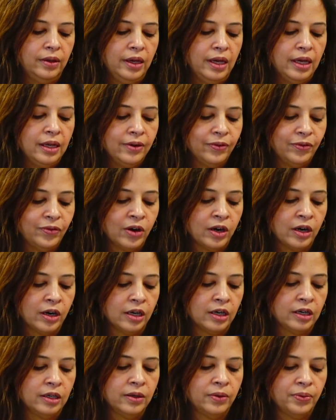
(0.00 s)
In
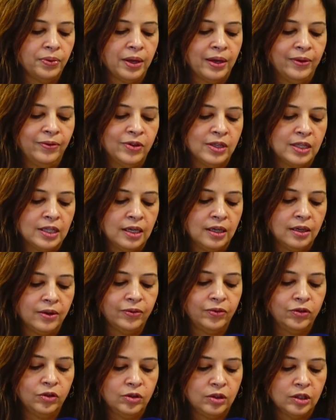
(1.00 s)
Afar, I visited a
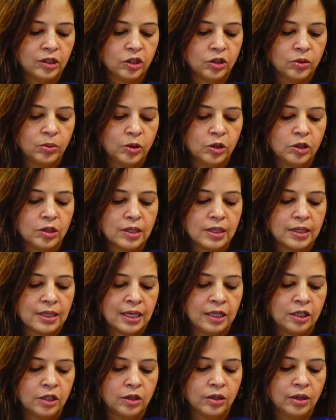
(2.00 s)
food distribution
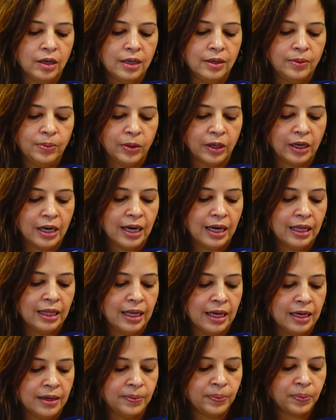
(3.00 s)
center in
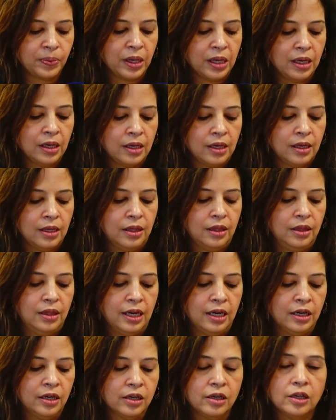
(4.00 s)
Berhala.
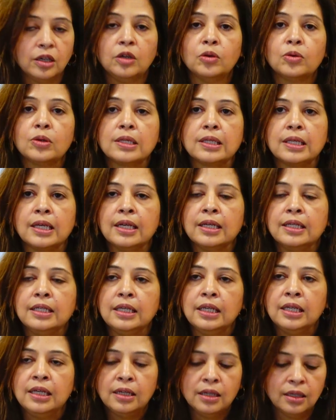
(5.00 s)
There,
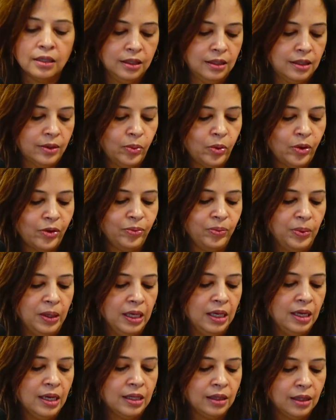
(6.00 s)
USAID,
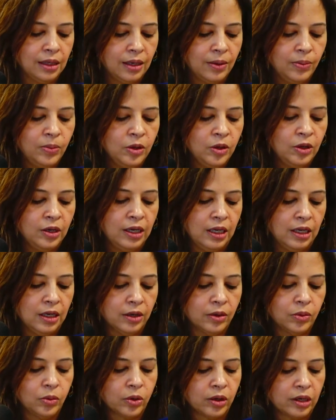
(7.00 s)
WFP, and the community
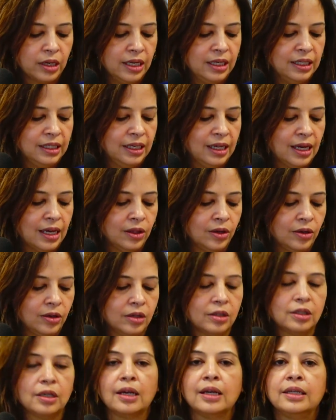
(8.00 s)
are working
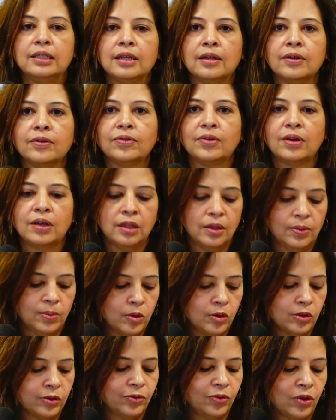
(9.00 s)
together to identify the
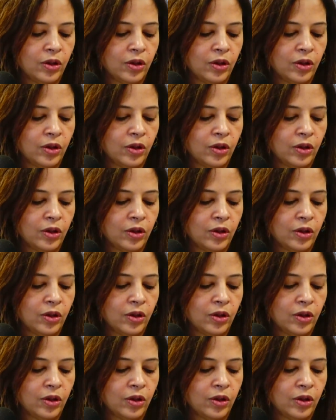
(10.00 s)
most